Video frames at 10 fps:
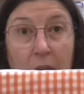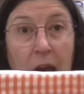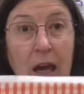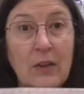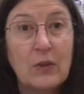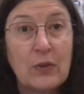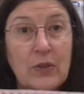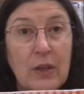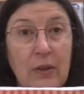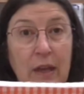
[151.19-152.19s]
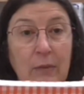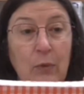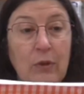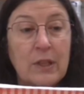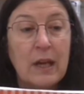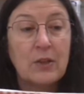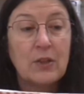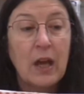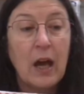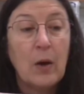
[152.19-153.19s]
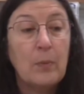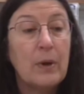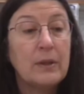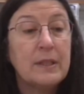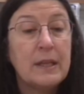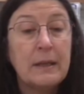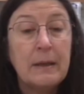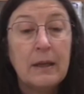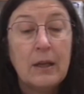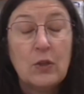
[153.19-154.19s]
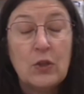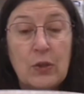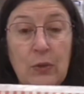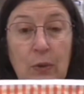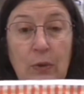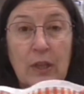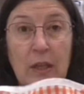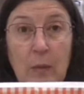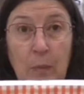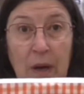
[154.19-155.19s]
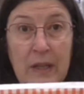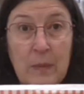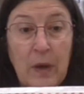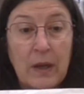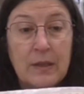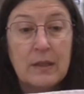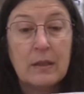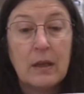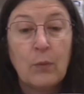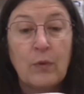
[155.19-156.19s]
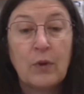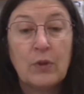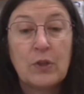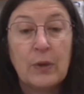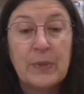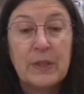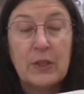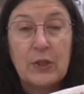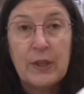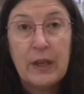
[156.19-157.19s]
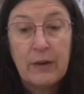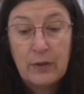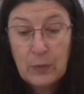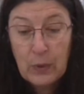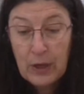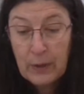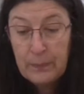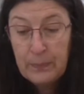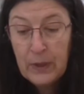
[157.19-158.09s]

And also then we're attaching our bunting to the bias binding, and we've got top stitching there as well.